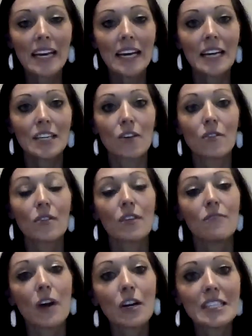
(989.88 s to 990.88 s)
So
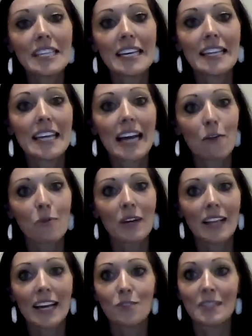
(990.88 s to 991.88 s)
the first thing that I
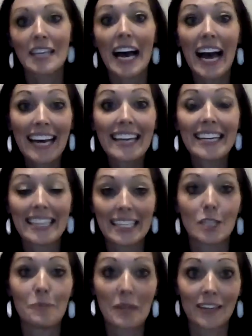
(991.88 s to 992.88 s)
realized was I had an
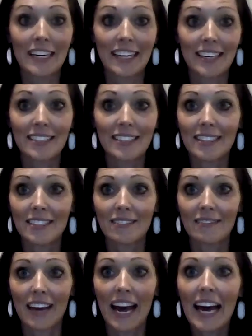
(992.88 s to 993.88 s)
experience.
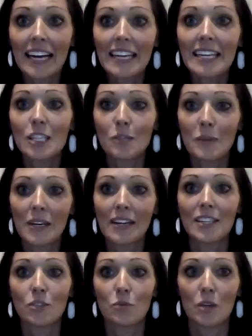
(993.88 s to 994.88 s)
I had an
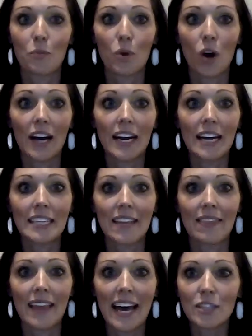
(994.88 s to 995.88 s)
experience with the product,
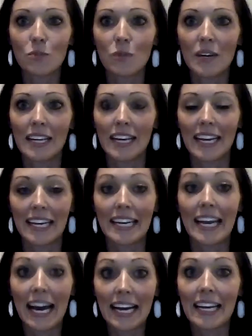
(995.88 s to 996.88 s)
and that's what
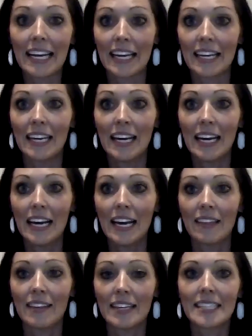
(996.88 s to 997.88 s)
ignited
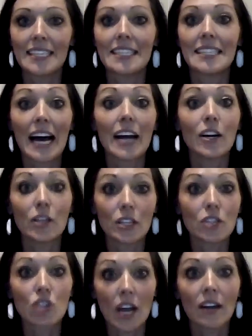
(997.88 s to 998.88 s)
this desire to
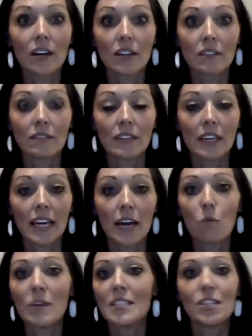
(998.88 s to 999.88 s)
share. It
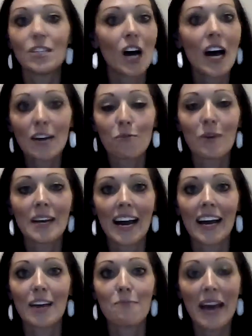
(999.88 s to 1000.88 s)
was not when
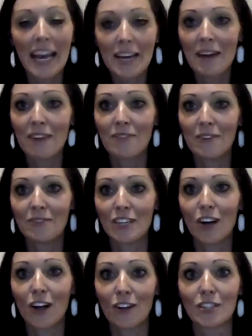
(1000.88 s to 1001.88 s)
I paid my
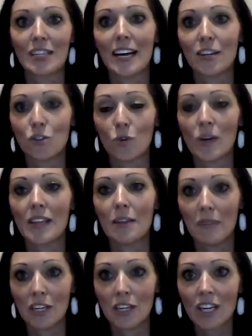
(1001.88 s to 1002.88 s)
$50 that I joined the
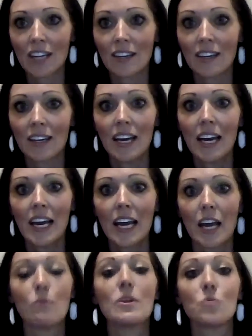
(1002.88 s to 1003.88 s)
mission.
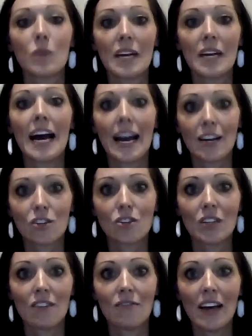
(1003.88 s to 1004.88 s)
It was when I
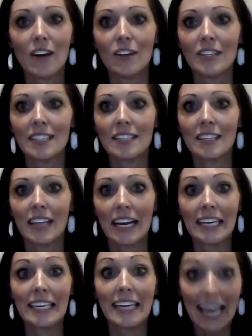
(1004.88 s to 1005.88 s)
actually felt like,
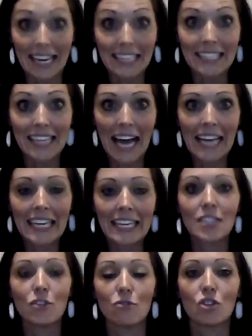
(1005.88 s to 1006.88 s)
yes, I
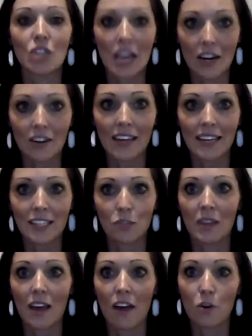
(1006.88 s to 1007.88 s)
need to share this
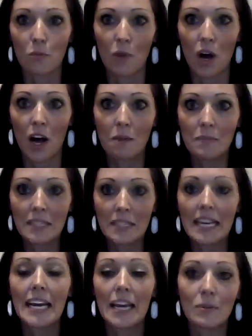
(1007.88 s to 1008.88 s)
with other moms.
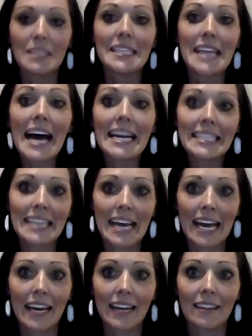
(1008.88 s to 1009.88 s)
It was that
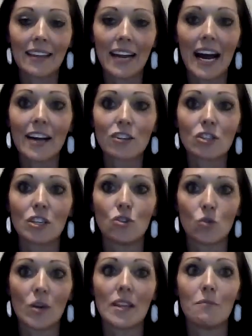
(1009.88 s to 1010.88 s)
day that I actually
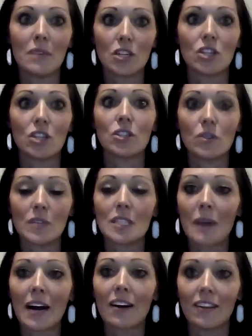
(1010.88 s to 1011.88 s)
joined the mission to
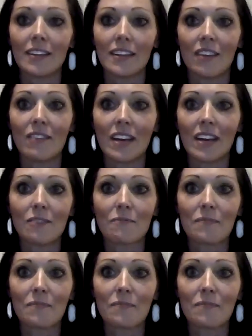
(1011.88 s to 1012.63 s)
inspire healthy living.